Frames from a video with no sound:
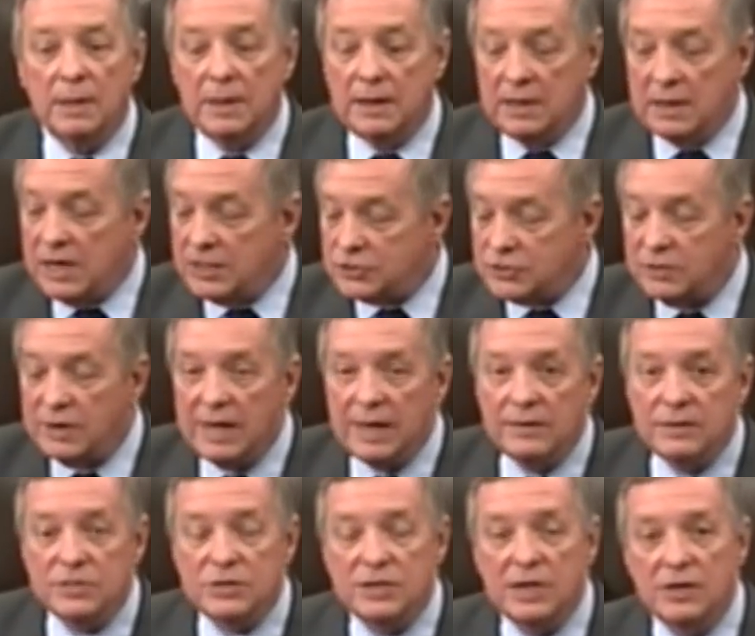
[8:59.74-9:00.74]
Yesterday
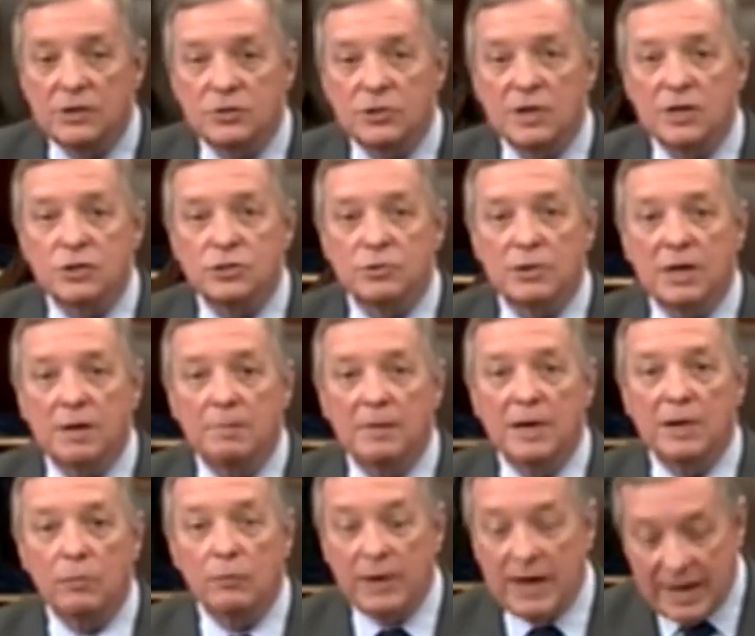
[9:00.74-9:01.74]
in the Senate Judiciary
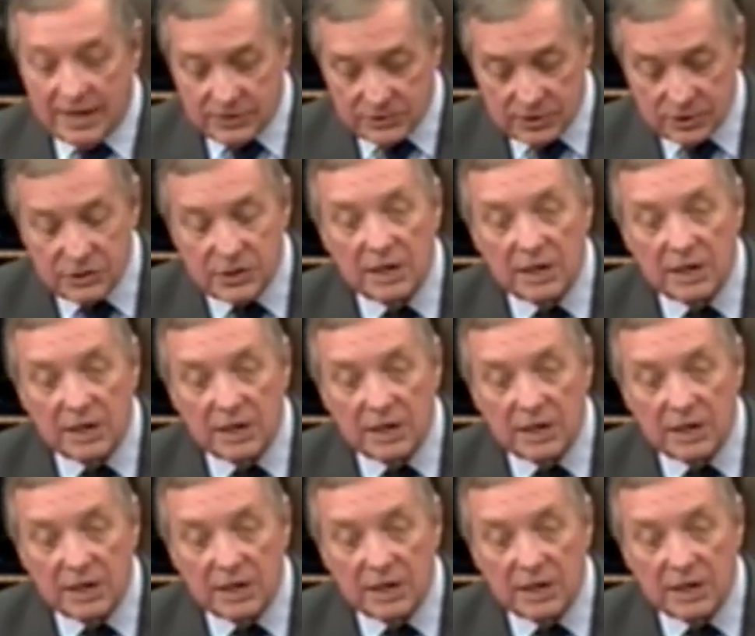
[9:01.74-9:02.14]
Committee, we asked the